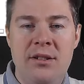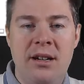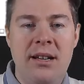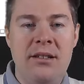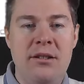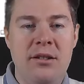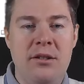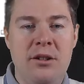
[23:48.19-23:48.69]

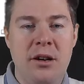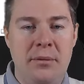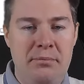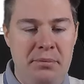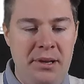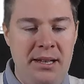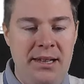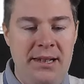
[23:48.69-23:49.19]
I
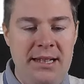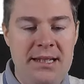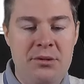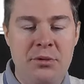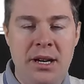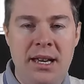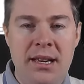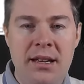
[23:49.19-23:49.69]
copy this
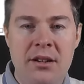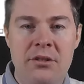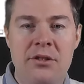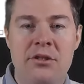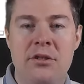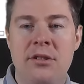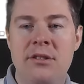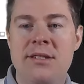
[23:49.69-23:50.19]
way, Control